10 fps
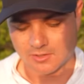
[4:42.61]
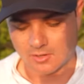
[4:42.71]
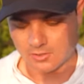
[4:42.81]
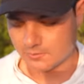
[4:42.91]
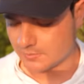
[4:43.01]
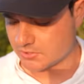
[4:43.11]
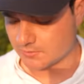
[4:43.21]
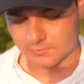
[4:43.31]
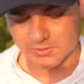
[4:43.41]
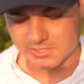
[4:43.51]
all a bunch
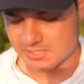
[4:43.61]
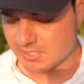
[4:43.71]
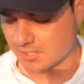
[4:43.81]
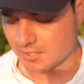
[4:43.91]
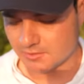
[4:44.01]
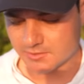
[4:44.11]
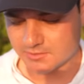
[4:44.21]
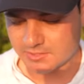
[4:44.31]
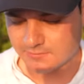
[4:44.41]
of really neat colors.